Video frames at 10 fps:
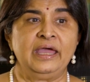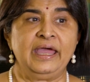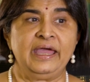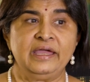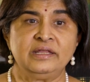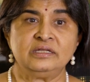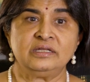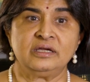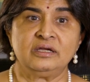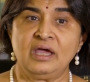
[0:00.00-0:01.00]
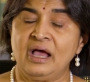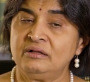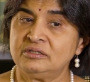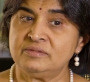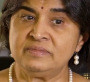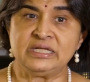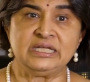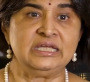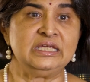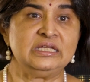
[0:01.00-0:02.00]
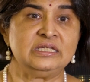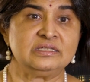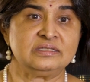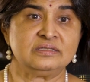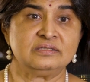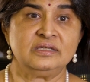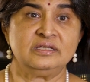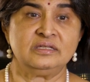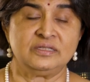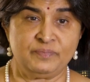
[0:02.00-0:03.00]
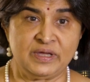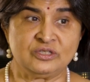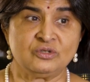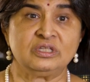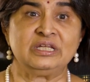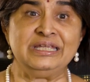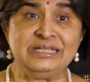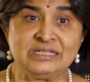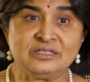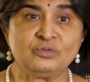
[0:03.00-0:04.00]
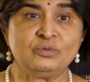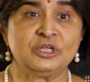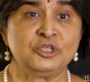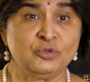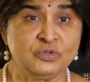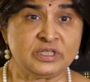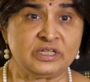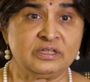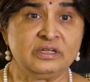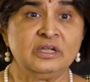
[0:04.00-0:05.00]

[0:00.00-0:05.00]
And ultimately, it depends on the leaders who are chosen.